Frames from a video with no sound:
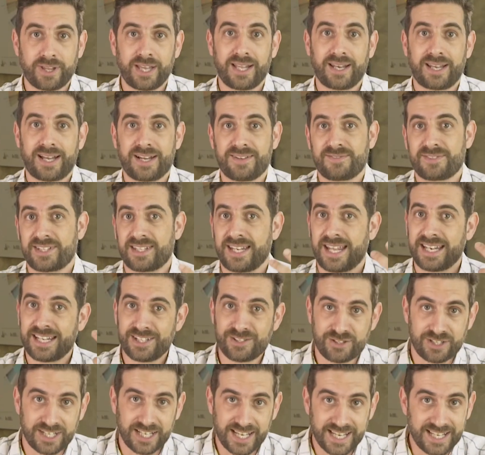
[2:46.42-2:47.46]
their lives and
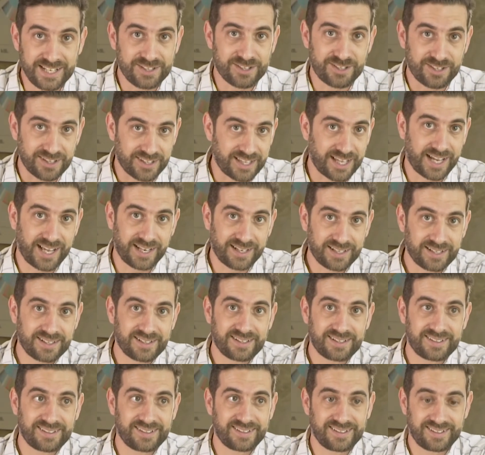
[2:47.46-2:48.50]
energy into that,
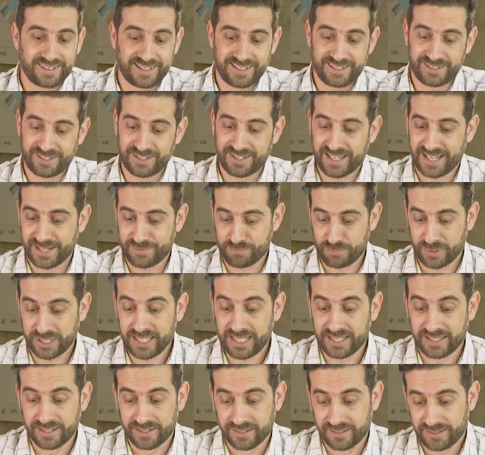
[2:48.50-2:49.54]
into that
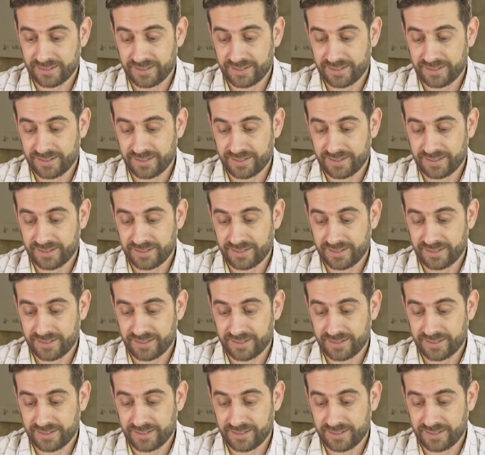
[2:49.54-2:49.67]
bean.